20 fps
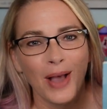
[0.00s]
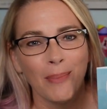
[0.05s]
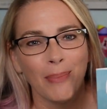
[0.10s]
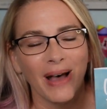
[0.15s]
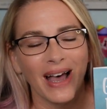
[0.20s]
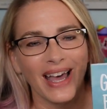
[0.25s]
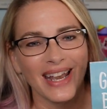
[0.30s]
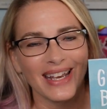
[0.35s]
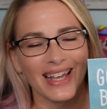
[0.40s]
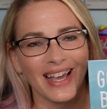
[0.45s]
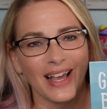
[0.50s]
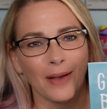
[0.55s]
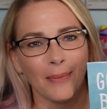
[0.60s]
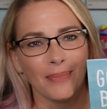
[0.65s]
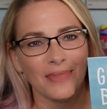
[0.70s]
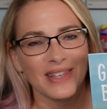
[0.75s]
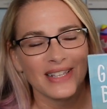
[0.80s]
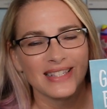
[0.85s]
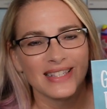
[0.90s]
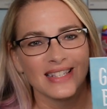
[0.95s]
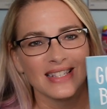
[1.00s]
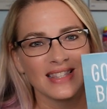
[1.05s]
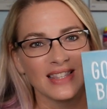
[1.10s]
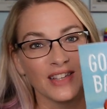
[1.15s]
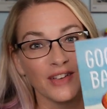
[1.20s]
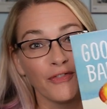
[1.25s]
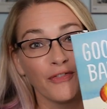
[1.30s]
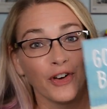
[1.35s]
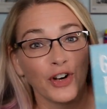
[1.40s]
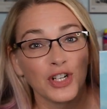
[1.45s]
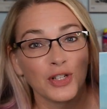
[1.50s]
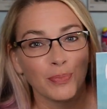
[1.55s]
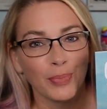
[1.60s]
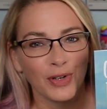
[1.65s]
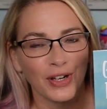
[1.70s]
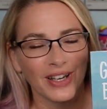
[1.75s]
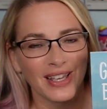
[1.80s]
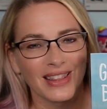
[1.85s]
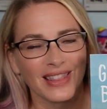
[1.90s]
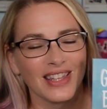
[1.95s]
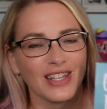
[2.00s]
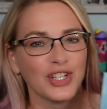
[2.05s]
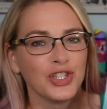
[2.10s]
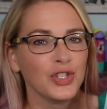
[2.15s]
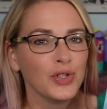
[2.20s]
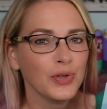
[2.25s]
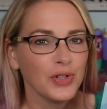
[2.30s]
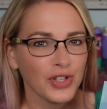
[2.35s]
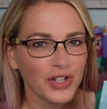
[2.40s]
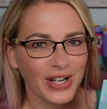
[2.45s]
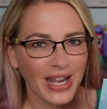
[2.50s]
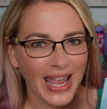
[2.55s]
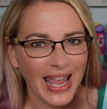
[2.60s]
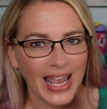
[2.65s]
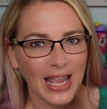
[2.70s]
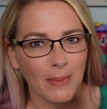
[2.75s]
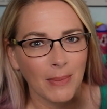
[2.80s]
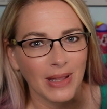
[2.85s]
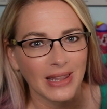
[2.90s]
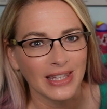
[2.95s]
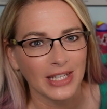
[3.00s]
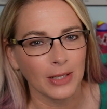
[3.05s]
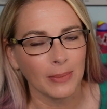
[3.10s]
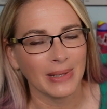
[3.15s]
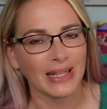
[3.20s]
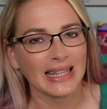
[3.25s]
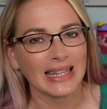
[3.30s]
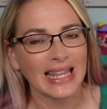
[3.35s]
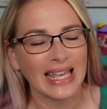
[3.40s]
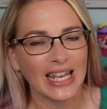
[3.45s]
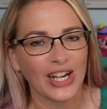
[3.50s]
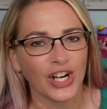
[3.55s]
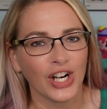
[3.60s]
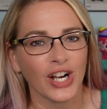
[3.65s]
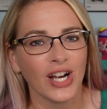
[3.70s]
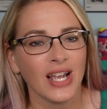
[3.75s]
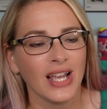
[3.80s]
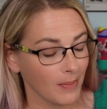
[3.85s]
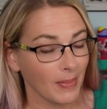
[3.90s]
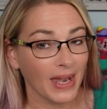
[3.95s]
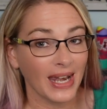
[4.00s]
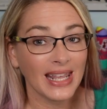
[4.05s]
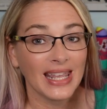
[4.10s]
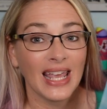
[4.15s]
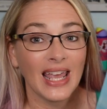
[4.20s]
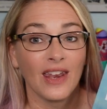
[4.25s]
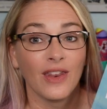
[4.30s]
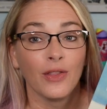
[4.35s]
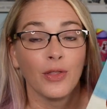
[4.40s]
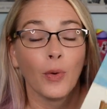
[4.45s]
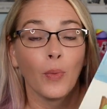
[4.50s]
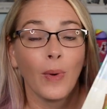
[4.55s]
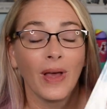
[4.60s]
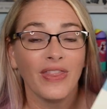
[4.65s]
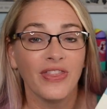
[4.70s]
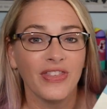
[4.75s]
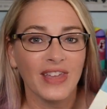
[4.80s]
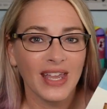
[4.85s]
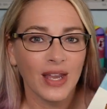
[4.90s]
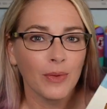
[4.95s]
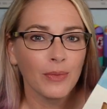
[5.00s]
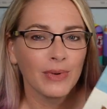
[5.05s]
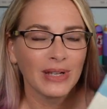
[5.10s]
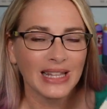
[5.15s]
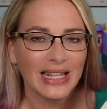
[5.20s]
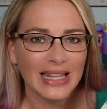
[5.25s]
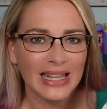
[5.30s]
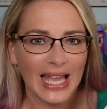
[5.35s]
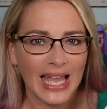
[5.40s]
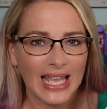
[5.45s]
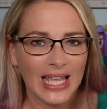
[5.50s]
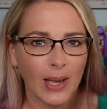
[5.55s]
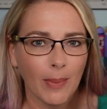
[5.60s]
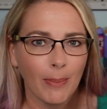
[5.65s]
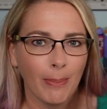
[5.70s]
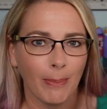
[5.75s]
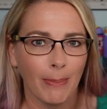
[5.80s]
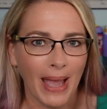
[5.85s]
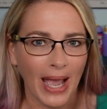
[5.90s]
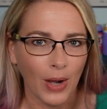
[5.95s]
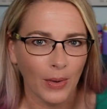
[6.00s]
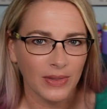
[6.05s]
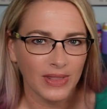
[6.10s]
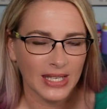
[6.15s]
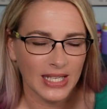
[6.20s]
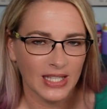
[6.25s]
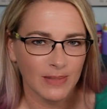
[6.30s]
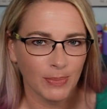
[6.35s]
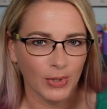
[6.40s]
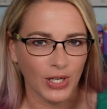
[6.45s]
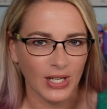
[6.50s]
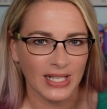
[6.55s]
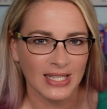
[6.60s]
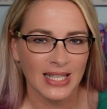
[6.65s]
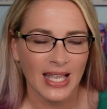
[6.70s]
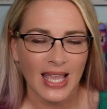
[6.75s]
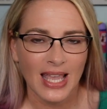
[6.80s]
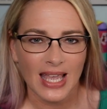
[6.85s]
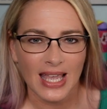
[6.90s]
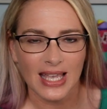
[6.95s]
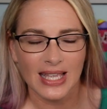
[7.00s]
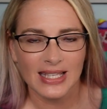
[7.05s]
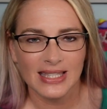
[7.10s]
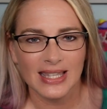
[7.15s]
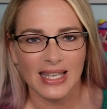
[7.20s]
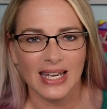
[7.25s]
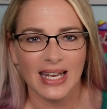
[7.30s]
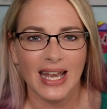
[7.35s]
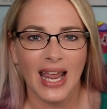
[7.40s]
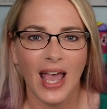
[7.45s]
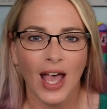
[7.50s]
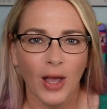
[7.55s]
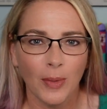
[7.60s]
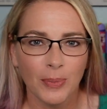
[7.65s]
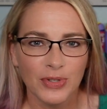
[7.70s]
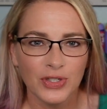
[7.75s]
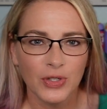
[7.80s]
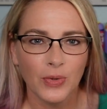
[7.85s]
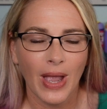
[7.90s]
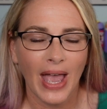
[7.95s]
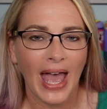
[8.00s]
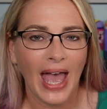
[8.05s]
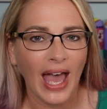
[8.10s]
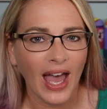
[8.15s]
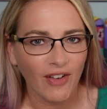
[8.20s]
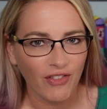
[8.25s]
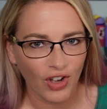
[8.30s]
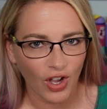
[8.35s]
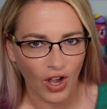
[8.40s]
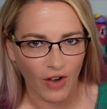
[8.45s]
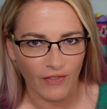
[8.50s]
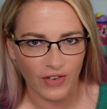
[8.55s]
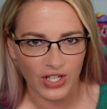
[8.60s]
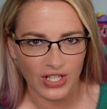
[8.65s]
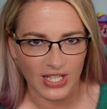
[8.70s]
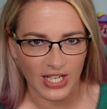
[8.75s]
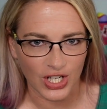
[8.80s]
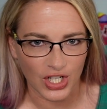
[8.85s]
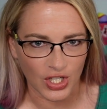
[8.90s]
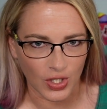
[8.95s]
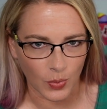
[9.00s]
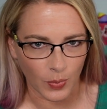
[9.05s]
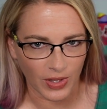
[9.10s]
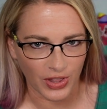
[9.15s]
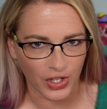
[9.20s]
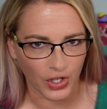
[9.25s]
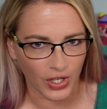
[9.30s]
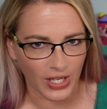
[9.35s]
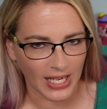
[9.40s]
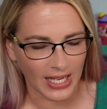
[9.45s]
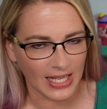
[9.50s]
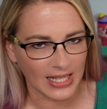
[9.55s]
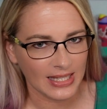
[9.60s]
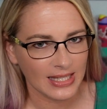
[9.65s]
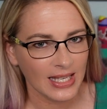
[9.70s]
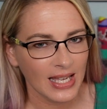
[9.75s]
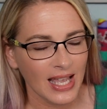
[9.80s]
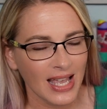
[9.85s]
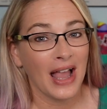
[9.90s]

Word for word: but um, this is the first book. The junior came a little bit later. But again, the one thing I really like about these books is that it helps you have a conversation with your kids.